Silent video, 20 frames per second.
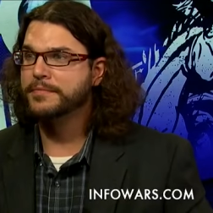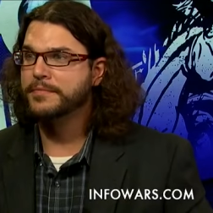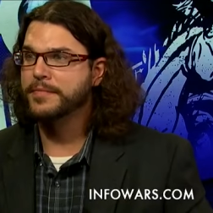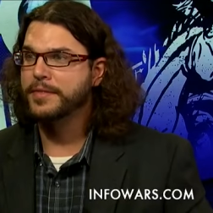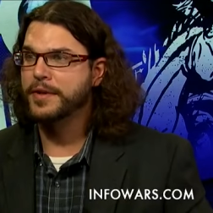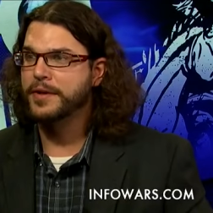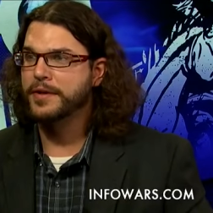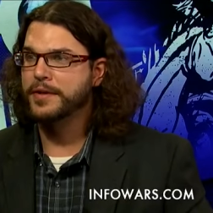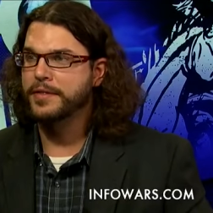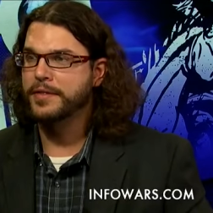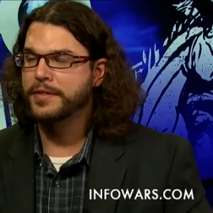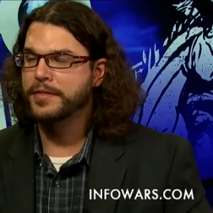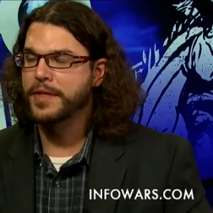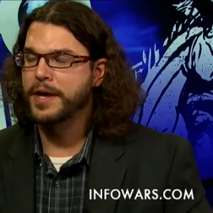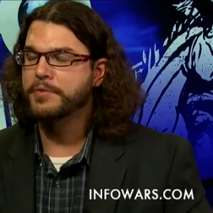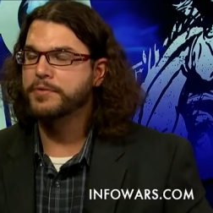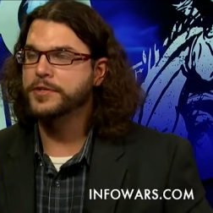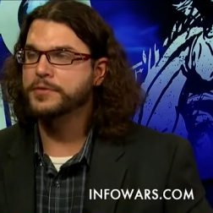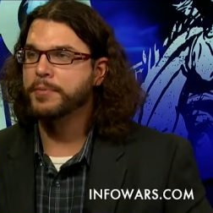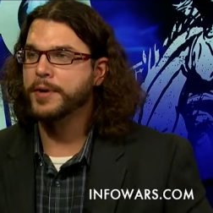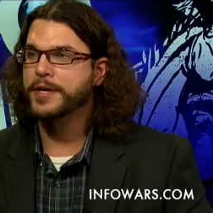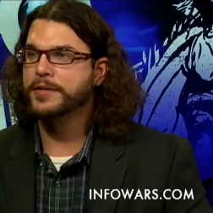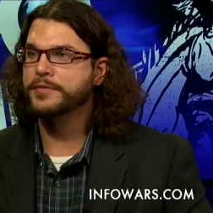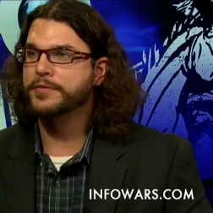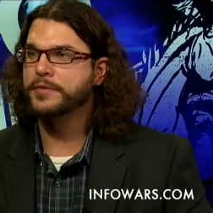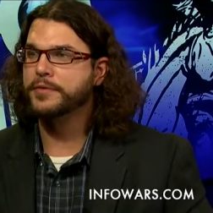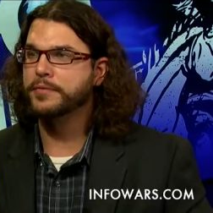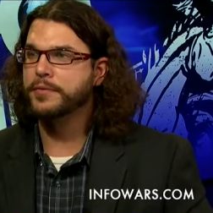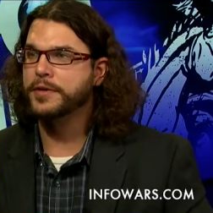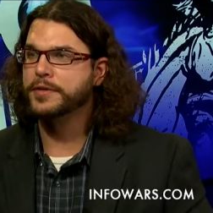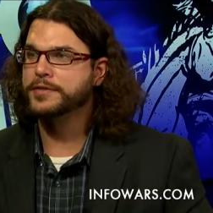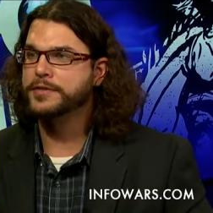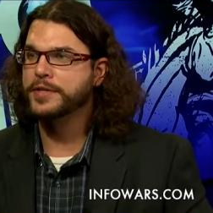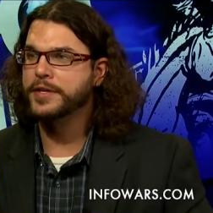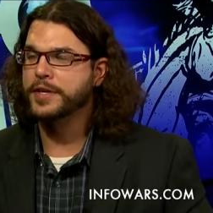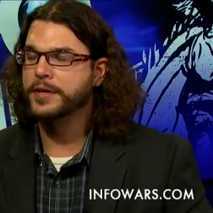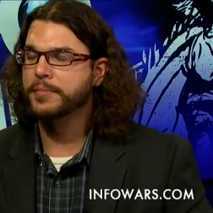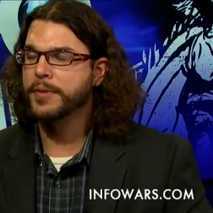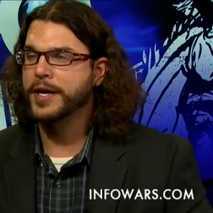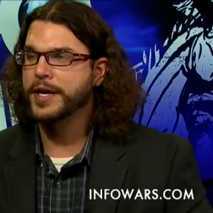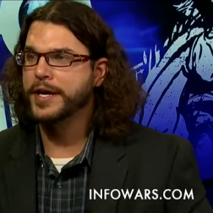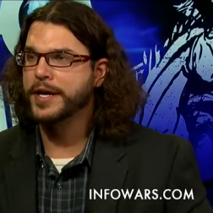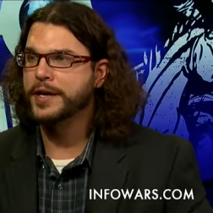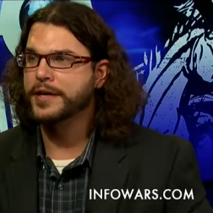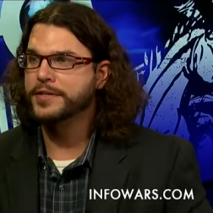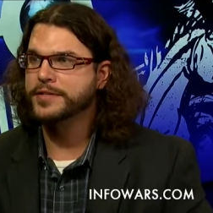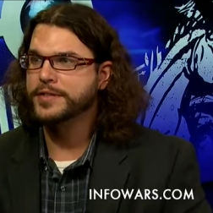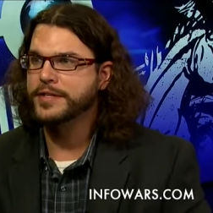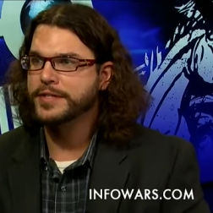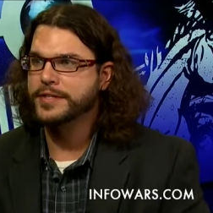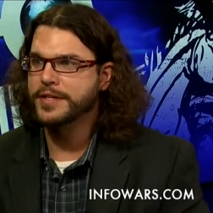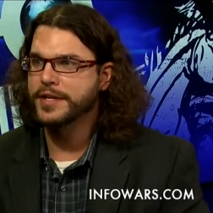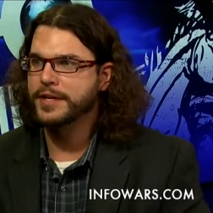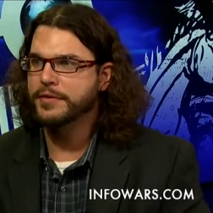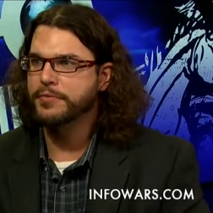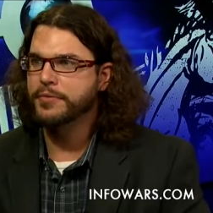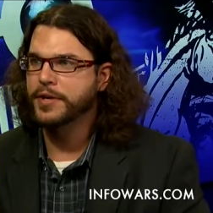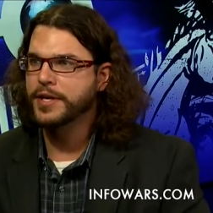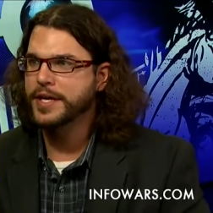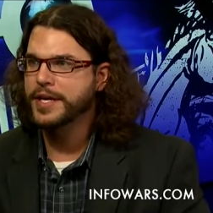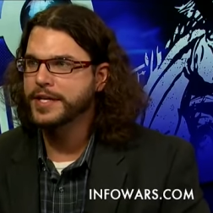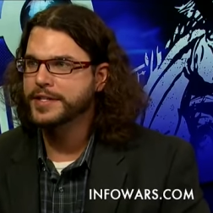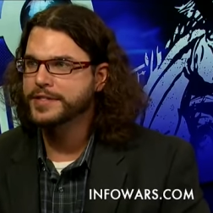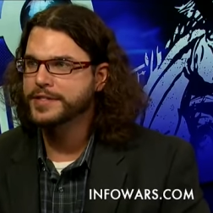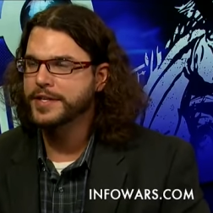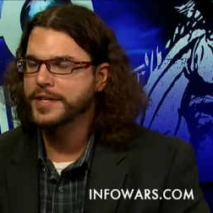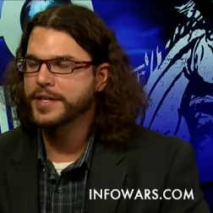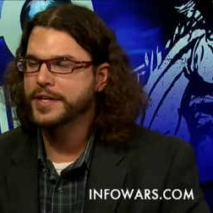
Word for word: They respond to it worse than anybody else. It it really hits the